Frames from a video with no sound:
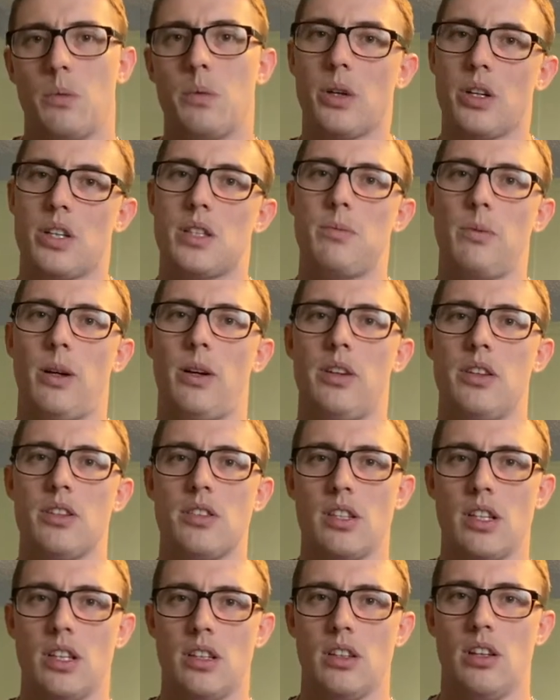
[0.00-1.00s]
we're
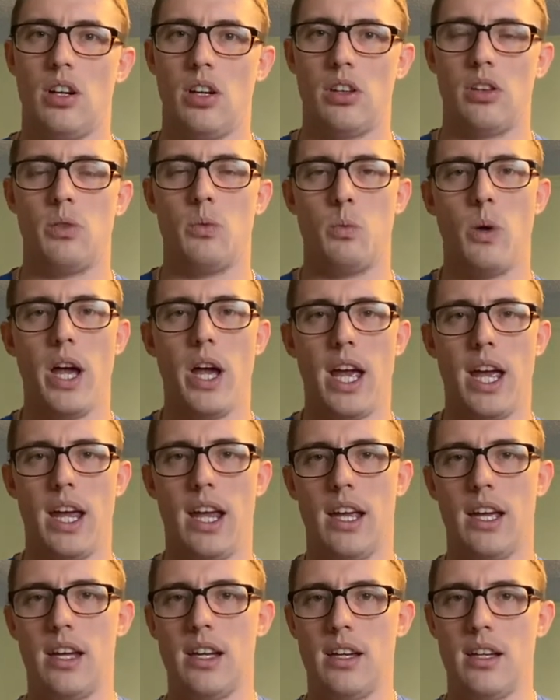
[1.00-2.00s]
experiencing along the
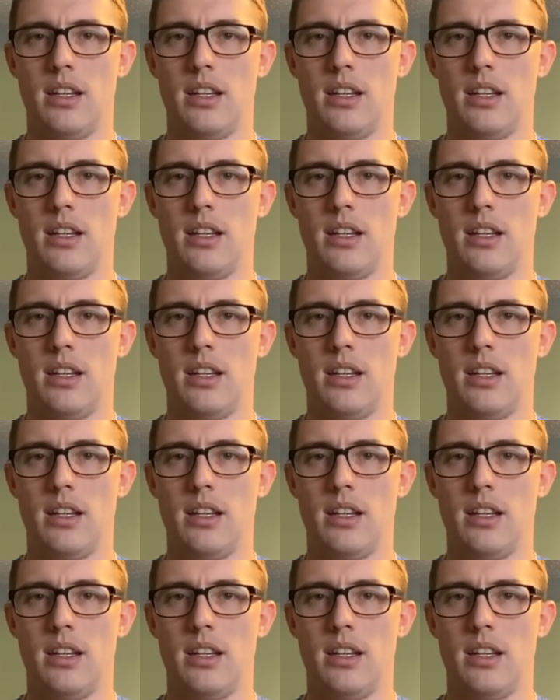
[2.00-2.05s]
way